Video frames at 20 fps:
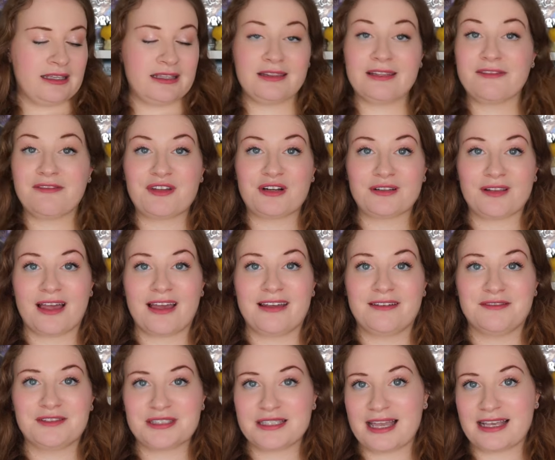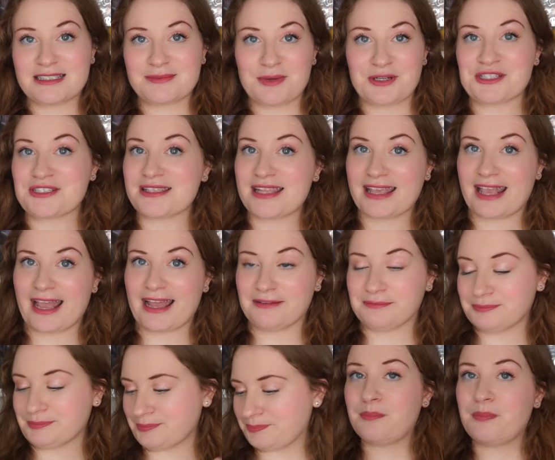live their lives as much as they
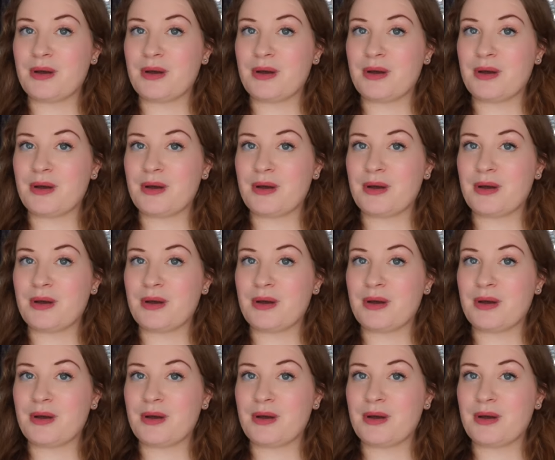can.